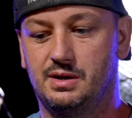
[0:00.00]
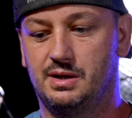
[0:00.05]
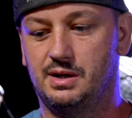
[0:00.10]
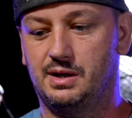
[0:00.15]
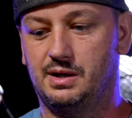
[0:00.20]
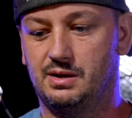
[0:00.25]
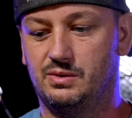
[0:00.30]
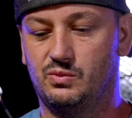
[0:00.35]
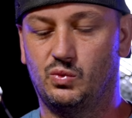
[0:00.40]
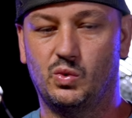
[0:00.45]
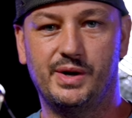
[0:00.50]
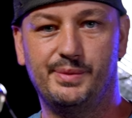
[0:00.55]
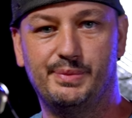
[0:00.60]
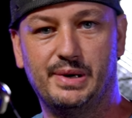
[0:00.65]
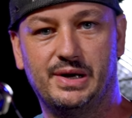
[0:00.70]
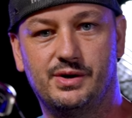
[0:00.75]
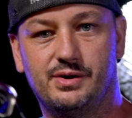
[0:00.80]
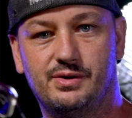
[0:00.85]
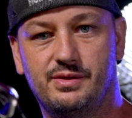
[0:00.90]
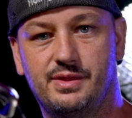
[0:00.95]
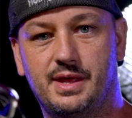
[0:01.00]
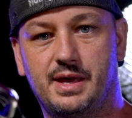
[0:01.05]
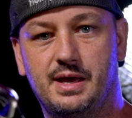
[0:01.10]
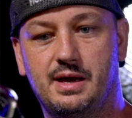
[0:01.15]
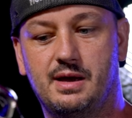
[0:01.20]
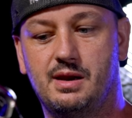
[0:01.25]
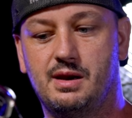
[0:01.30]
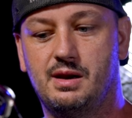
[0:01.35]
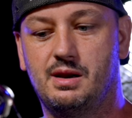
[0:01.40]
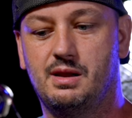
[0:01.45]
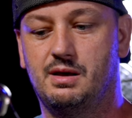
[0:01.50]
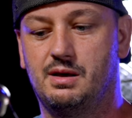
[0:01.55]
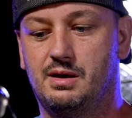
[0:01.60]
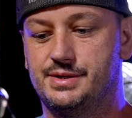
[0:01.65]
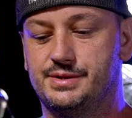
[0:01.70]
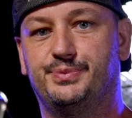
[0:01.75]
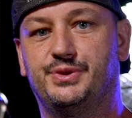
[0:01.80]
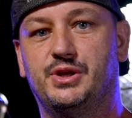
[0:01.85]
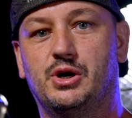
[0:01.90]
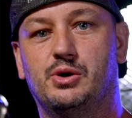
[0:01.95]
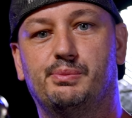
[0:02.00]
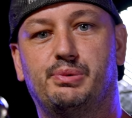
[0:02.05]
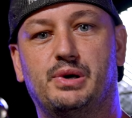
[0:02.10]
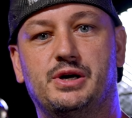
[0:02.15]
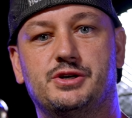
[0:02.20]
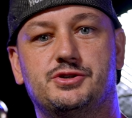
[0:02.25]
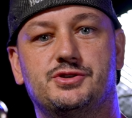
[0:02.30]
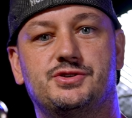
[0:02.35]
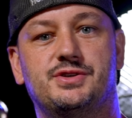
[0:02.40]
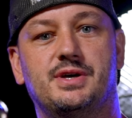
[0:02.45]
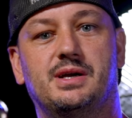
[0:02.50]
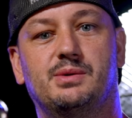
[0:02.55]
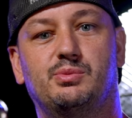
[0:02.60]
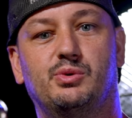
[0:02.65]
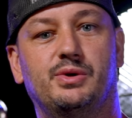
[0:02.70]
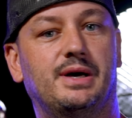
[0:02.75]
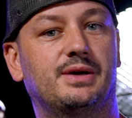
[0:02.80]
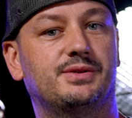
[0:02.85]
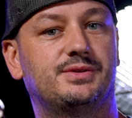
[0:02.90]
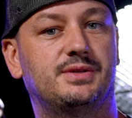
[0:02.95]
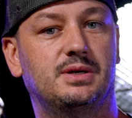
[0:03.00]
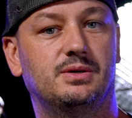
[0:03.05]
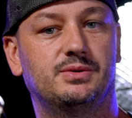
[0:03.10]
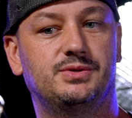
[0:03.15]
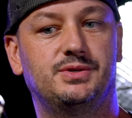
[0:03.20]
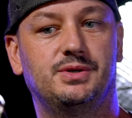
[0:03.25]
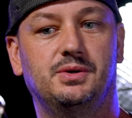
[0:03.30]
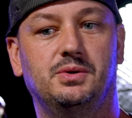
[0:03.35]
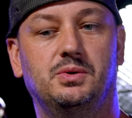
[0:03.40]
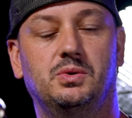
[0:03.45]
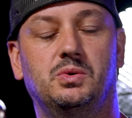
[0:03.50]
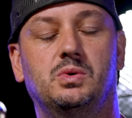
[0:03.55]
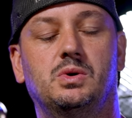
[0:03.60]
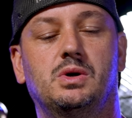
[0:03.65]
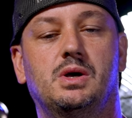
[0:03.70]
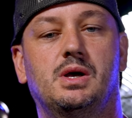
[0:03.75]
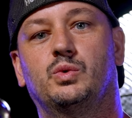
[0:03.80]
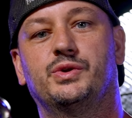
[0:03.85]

and way better than the dome pressure setup without CO2.